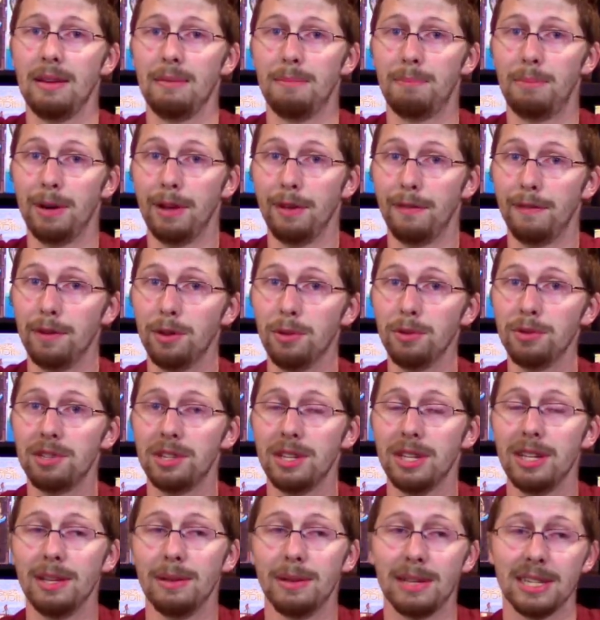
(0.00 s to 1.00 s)
but if you
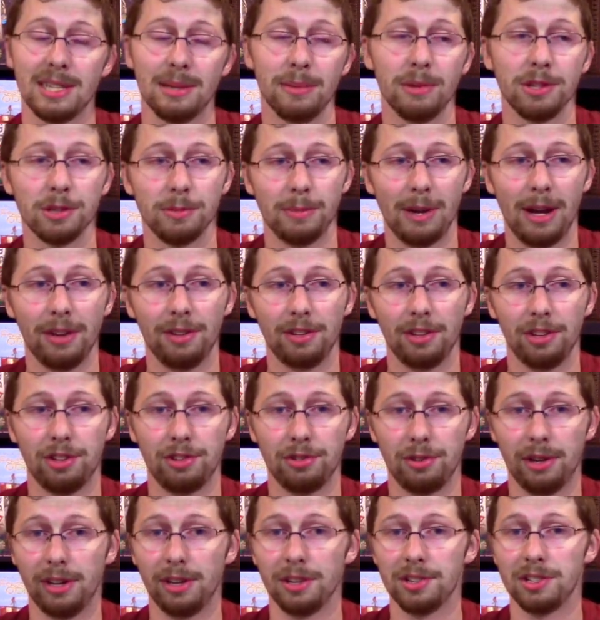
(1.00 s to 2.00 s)
see that someone's about to
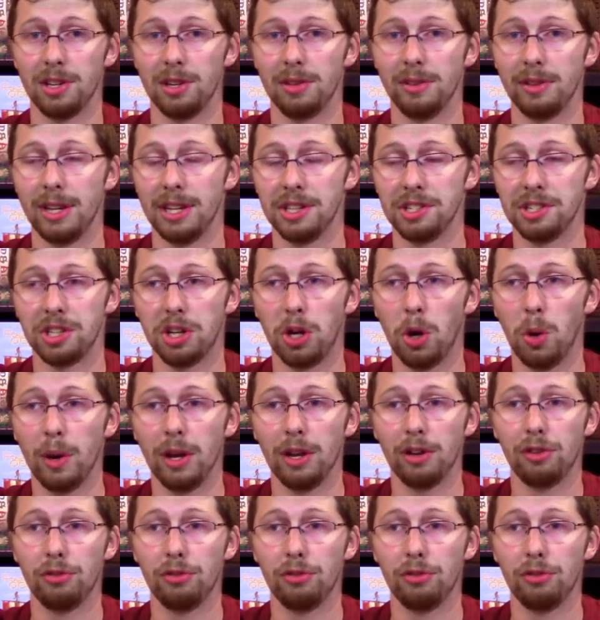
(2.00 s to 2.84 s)
trigger something that's going